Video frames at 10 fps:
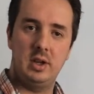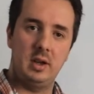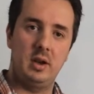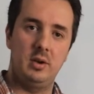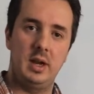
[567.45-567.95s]
you
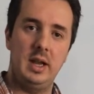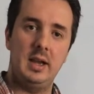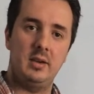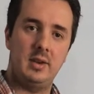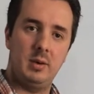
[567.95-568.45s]
can include
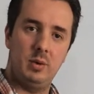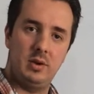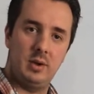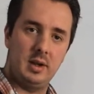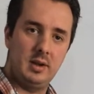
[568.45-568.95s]
a link,
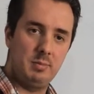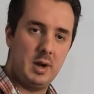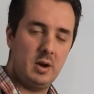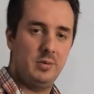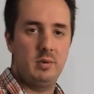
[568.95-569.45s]
say we're doing
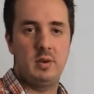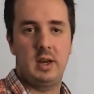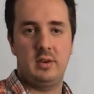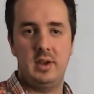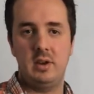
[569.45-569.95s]
this
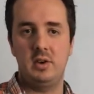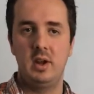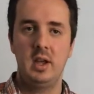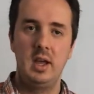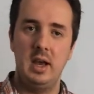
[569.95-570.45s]
marathon run,
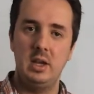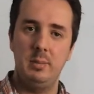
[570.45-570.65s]
etc.,